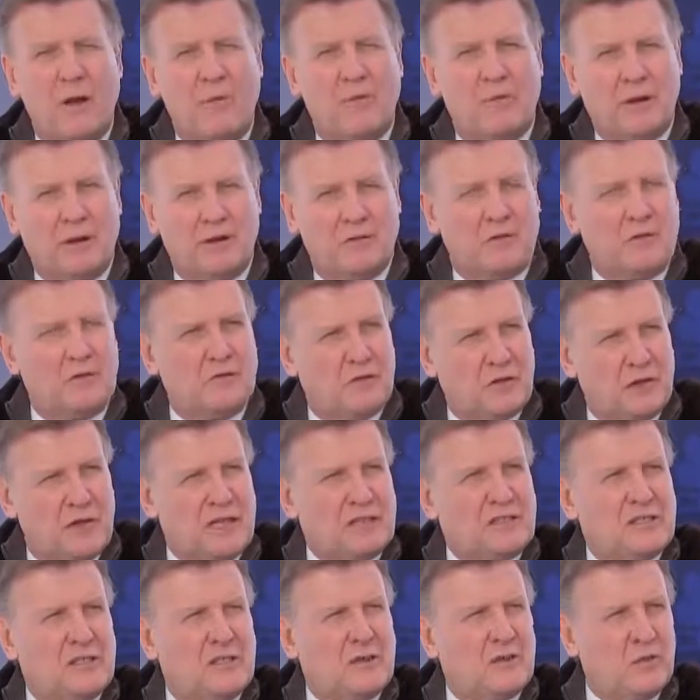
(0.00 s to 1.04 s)
But if
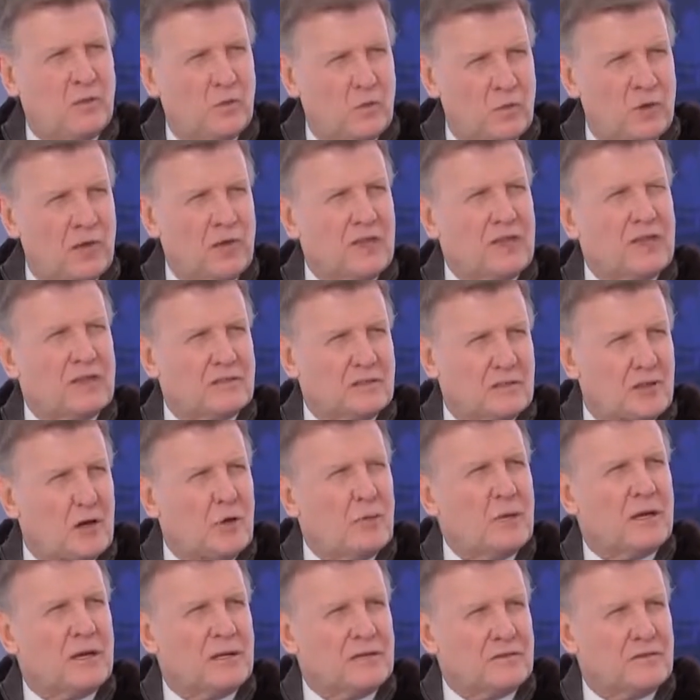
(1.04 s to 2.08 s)
inflation really is
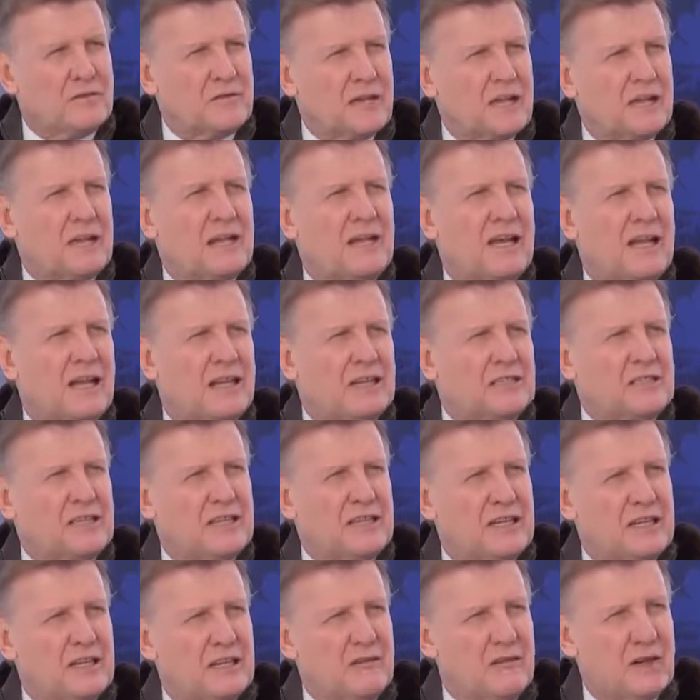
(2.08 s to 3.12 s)
low because of technology
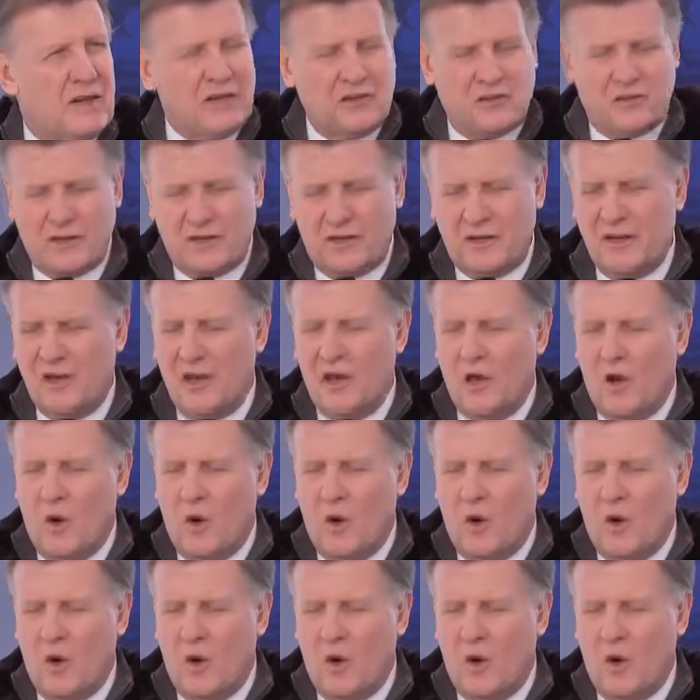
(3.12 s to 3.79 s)
and innovation,